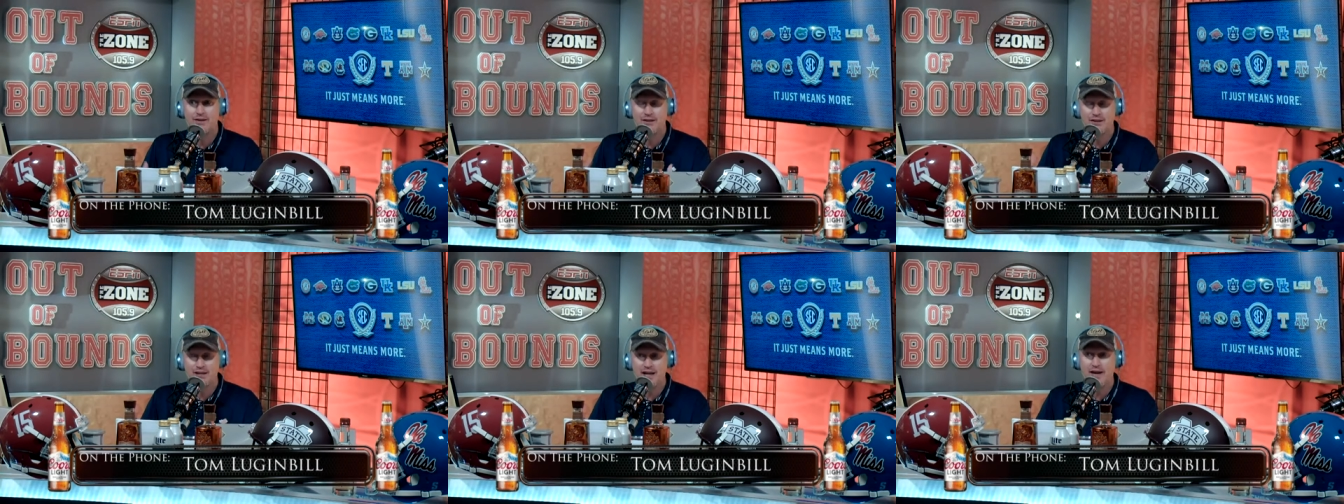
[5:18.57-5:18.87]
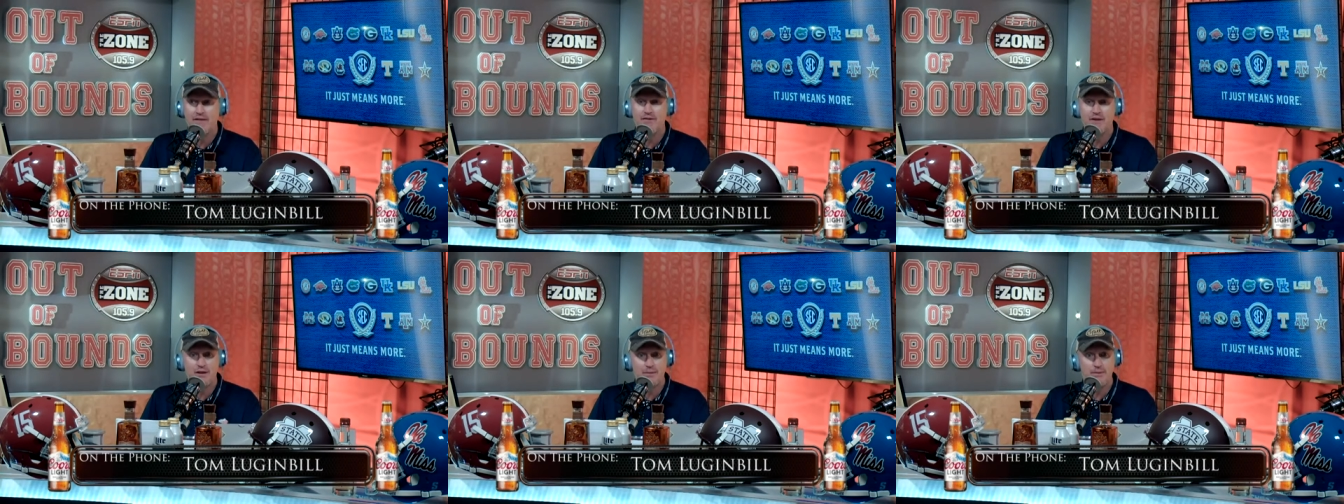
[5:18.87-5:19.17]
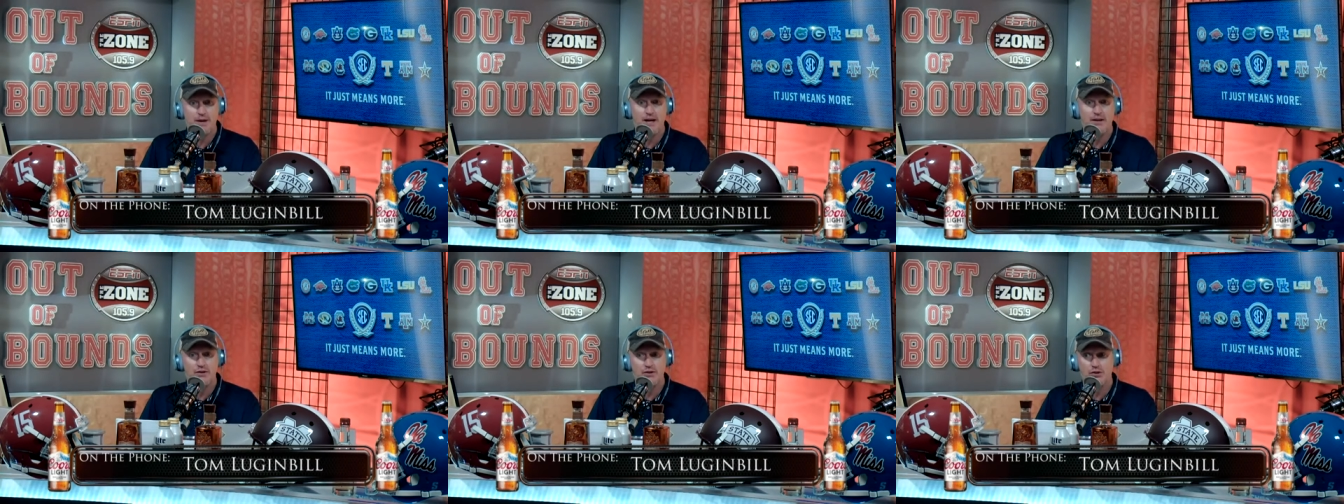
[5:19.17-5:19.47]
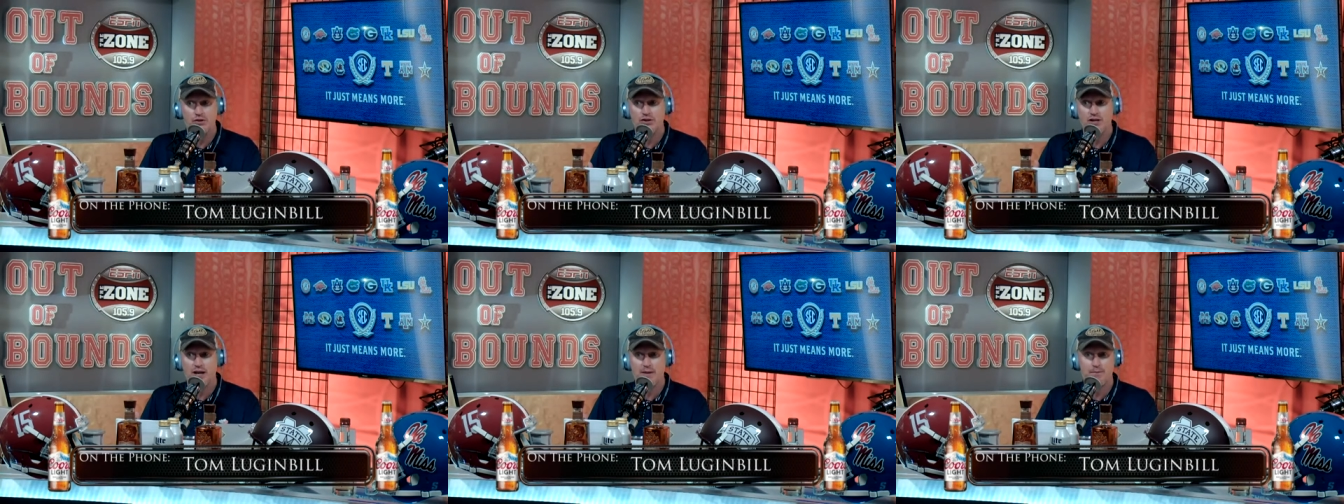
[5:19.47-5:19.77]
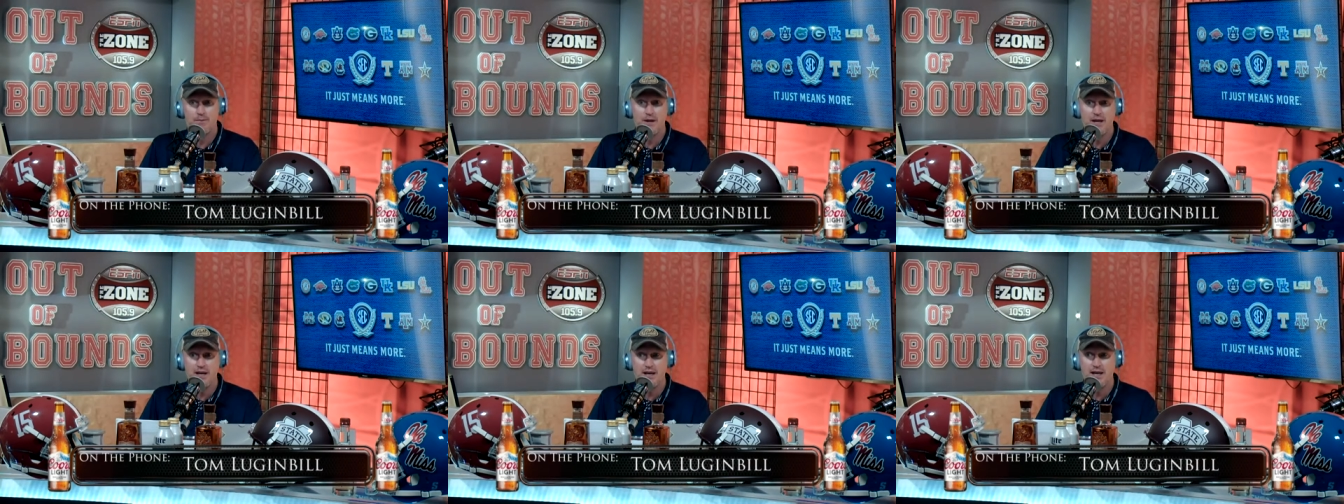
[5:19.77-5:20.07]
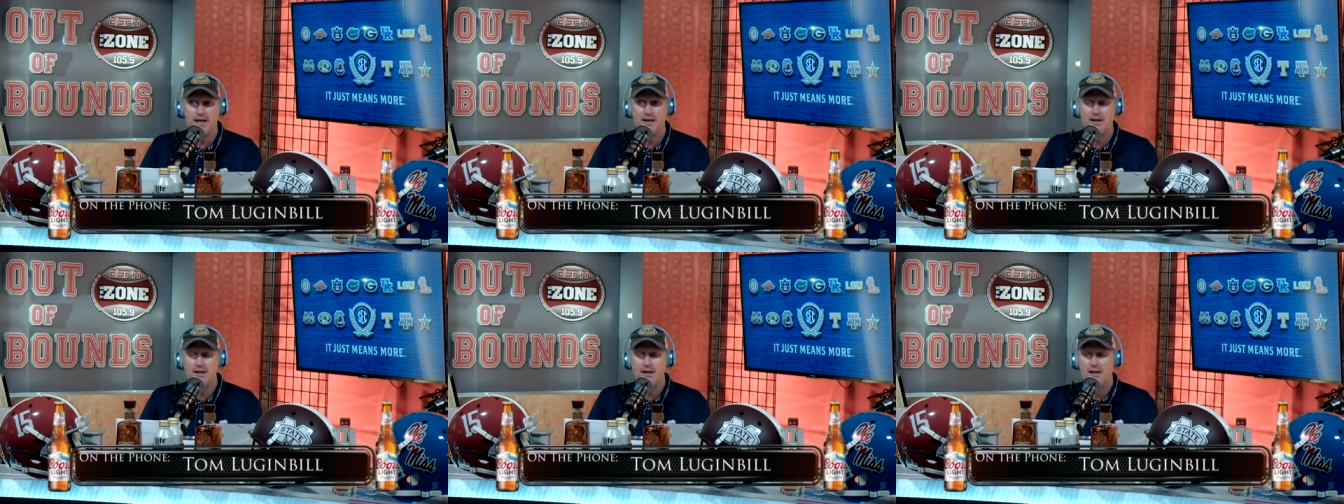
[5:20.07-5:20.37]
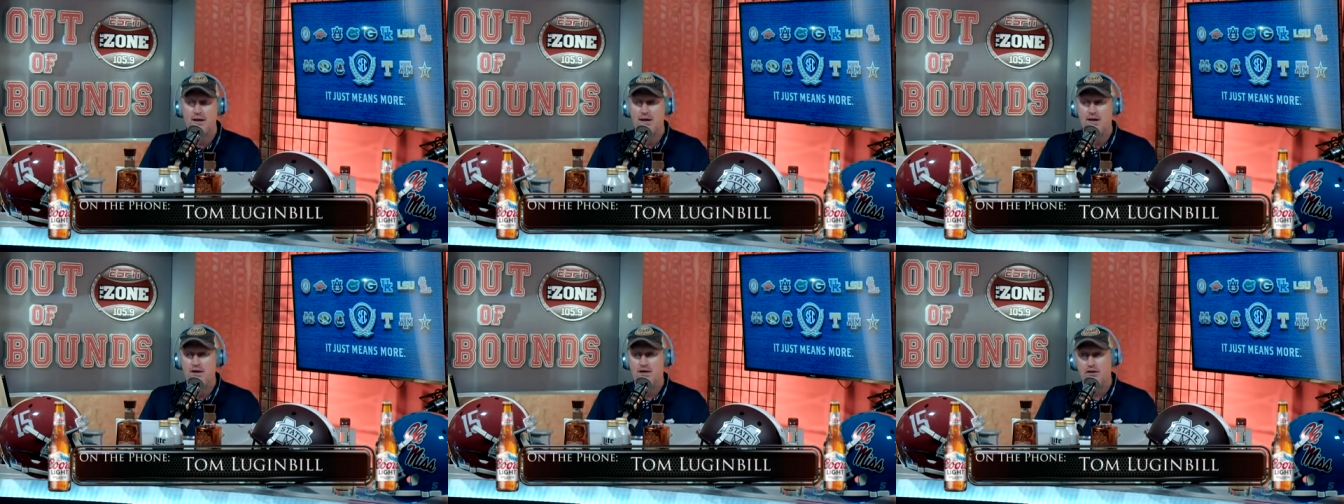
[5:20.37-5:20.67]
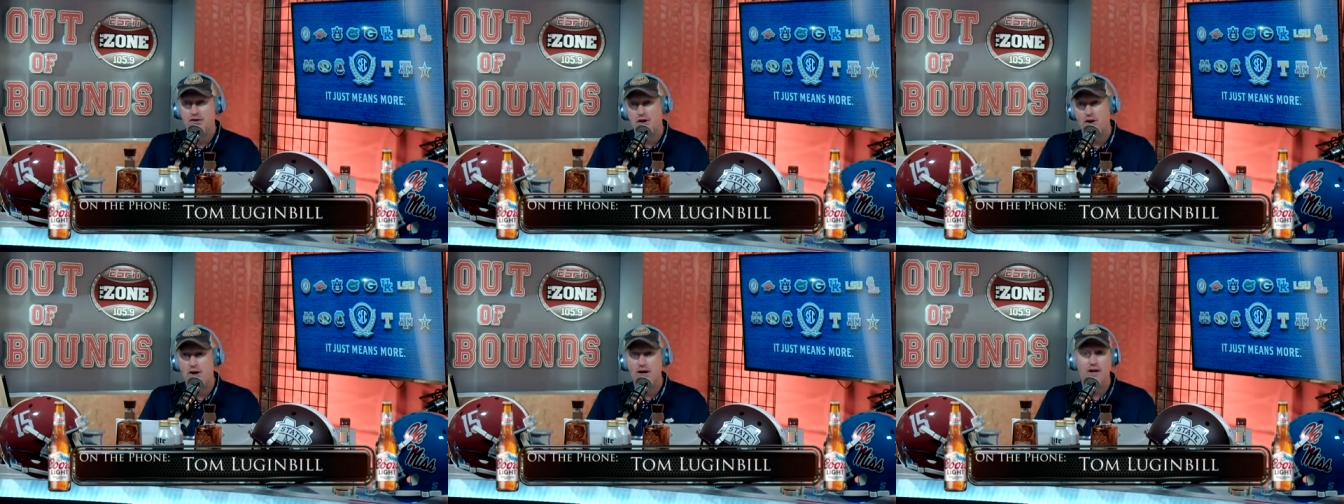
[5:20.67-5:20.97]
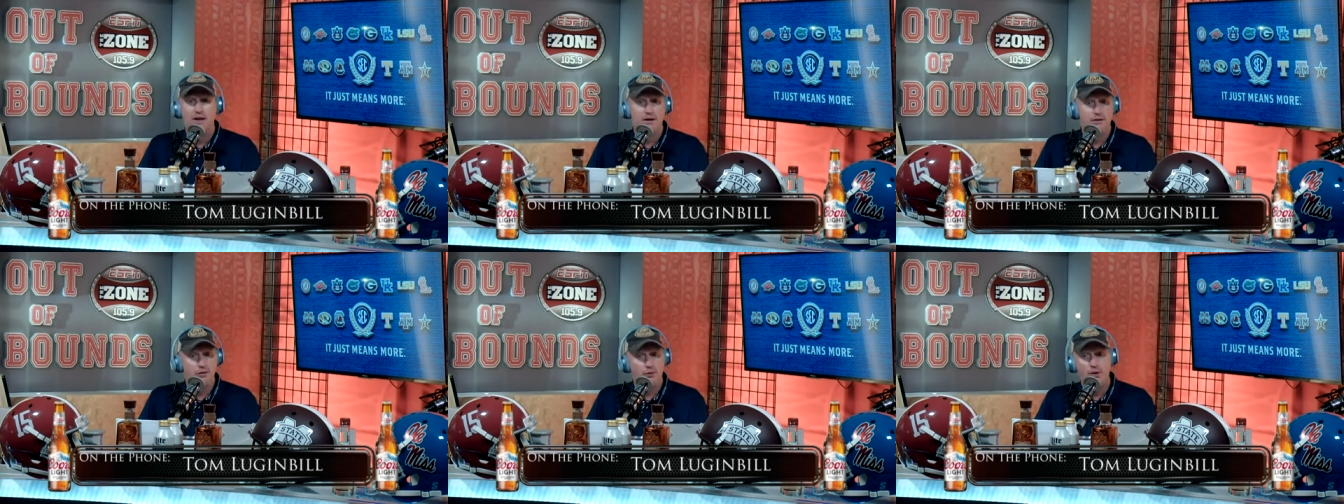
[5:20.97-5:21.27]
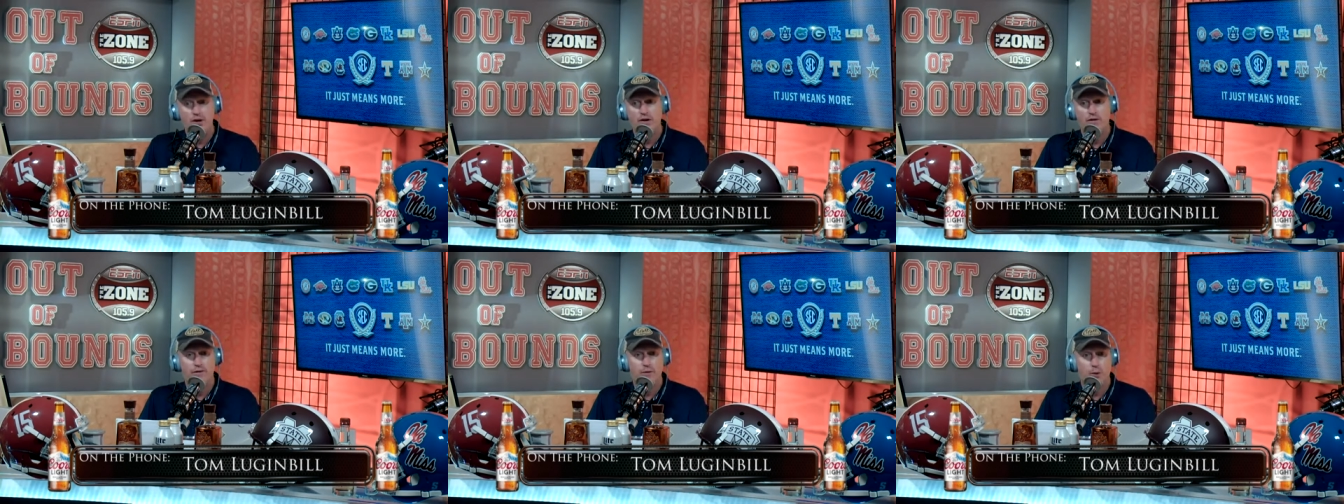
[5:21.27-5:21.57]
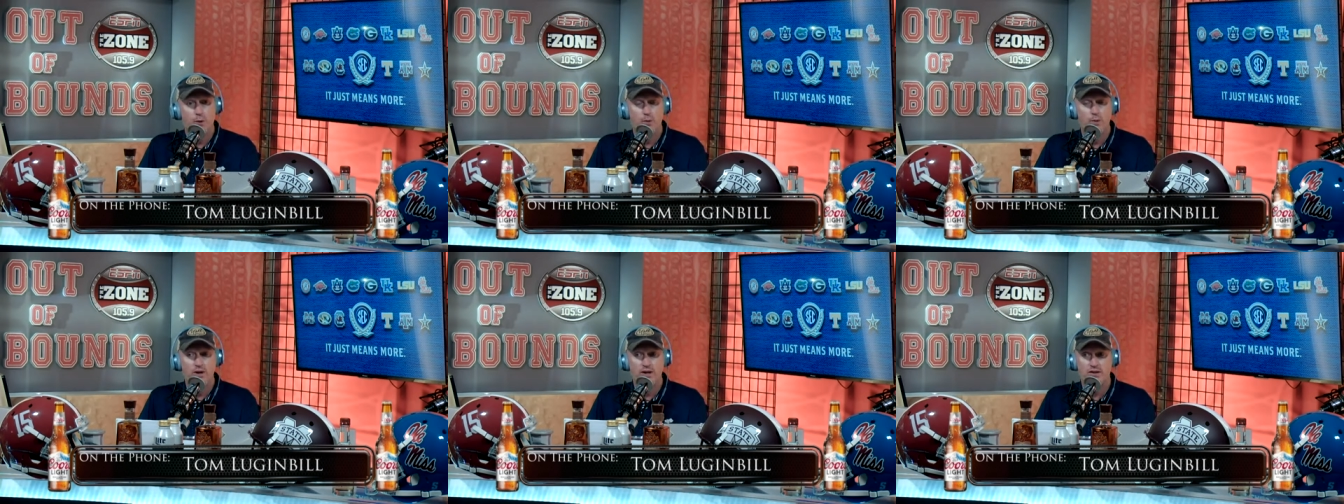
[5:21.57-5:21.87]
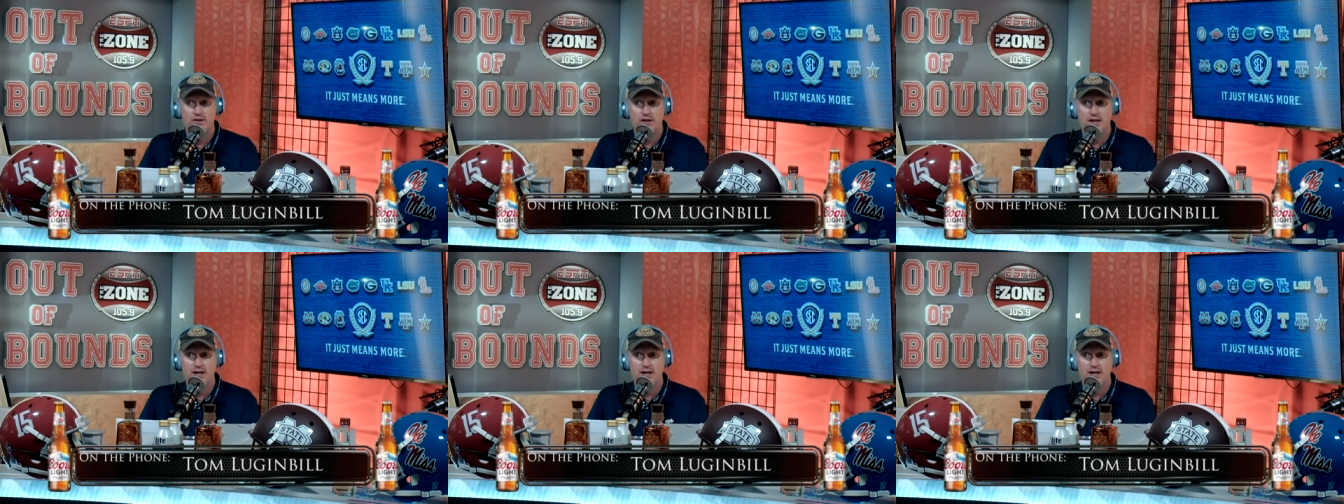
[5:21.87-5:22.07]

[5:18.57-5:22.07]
safety measures had been starting three or four weeks